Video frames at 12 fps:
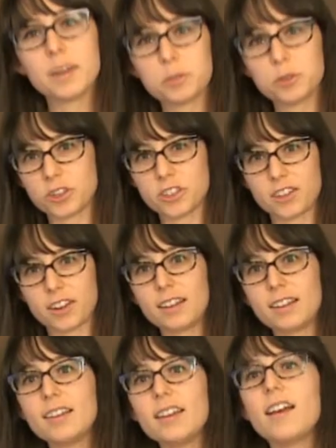
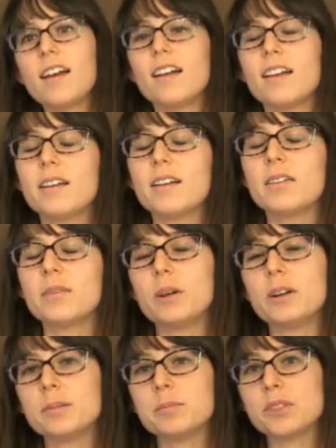Trisha.
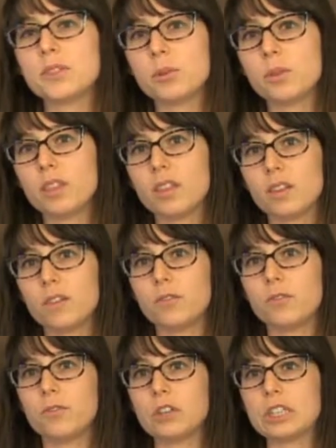Welcome to the
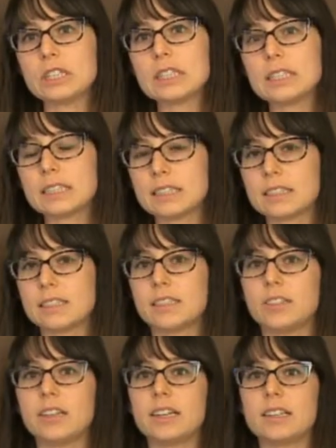first in a
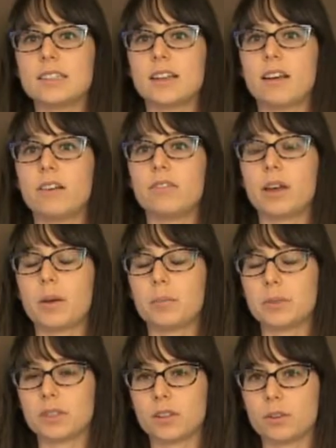series of
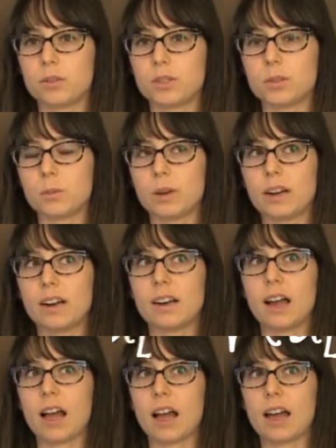episodes
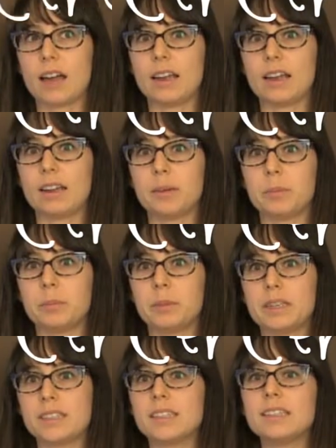where I
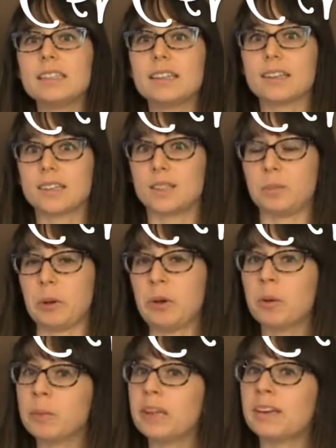basically
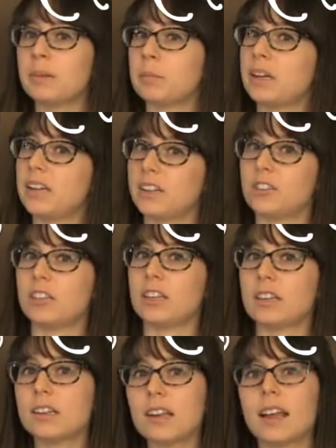experiment in my
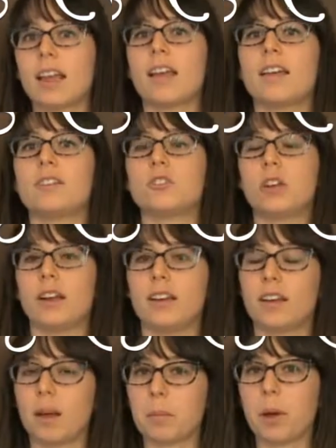kitchen and try
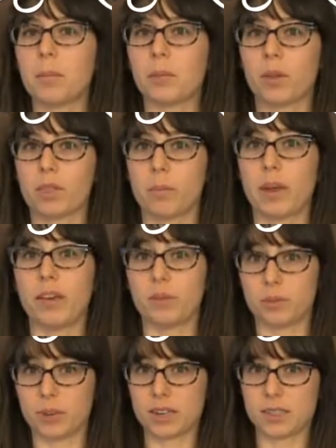and come up with my
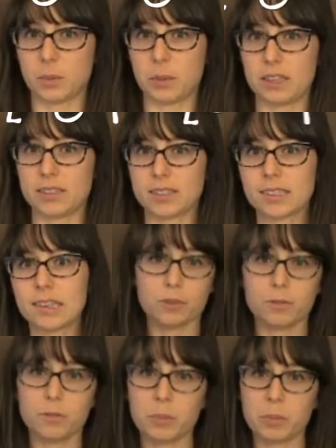own recipes.
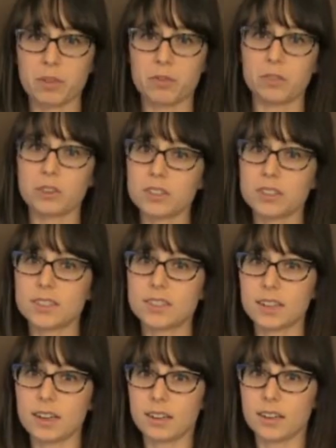For my
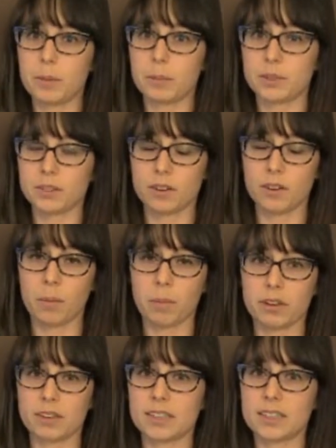first episode, I'm
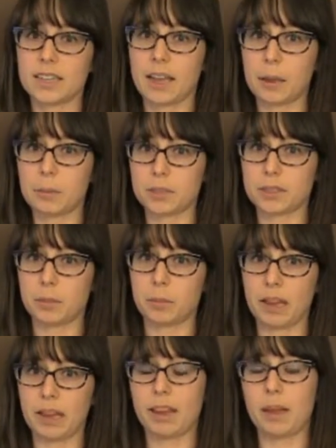going to attempt to
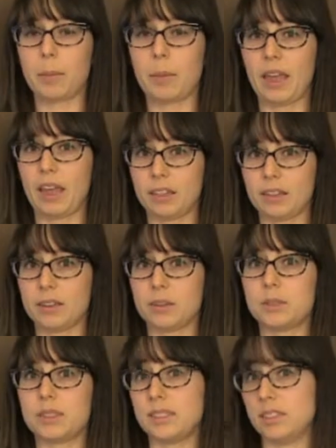make a
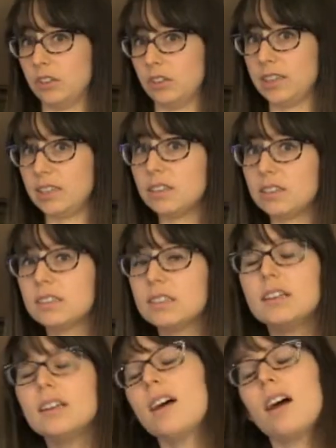paleo cereal.
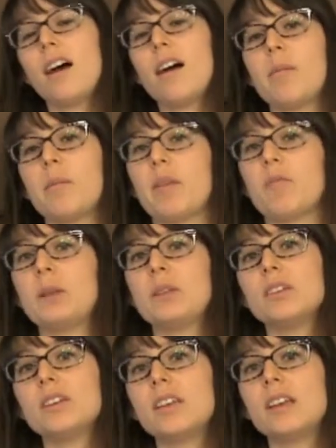I've
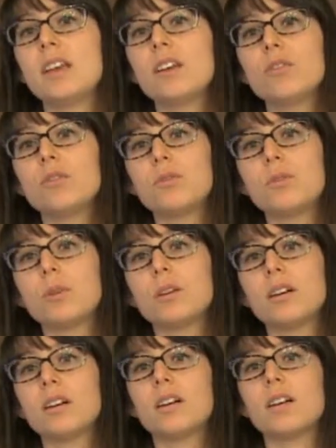been looking
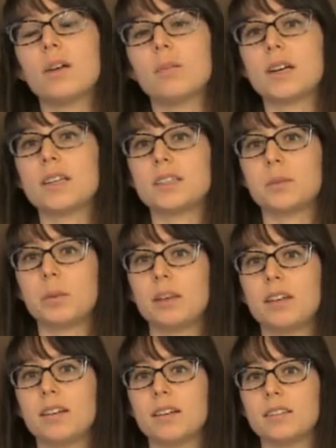for a
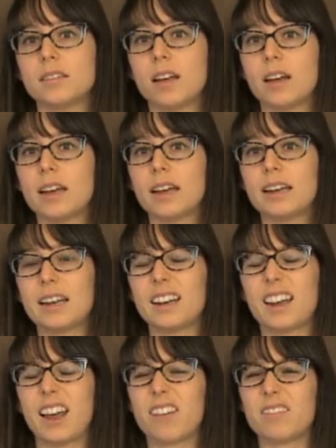recipe online
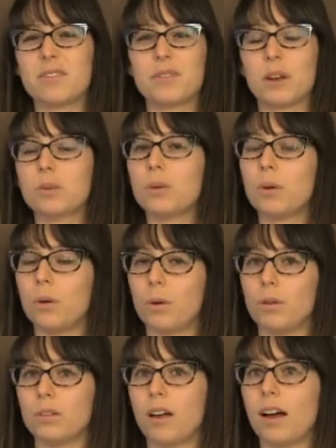and haven't found a
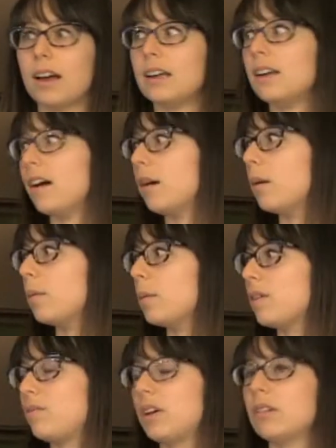whole lot.
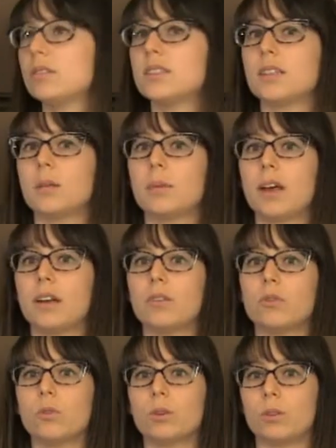I found some kind
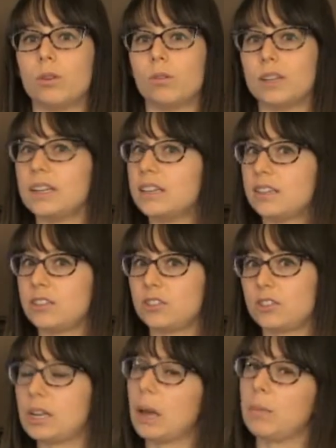of
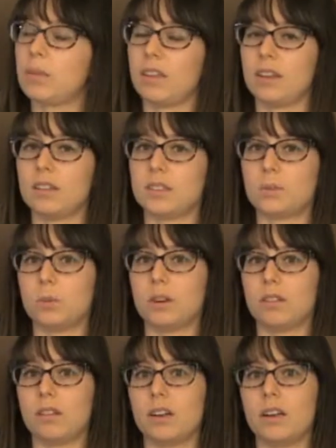granola-ish type things
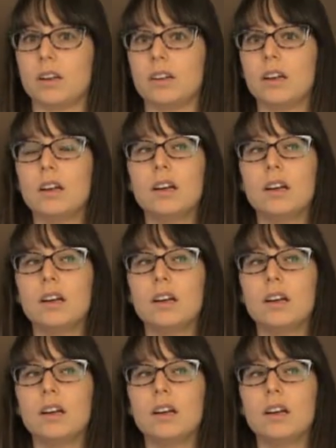where they're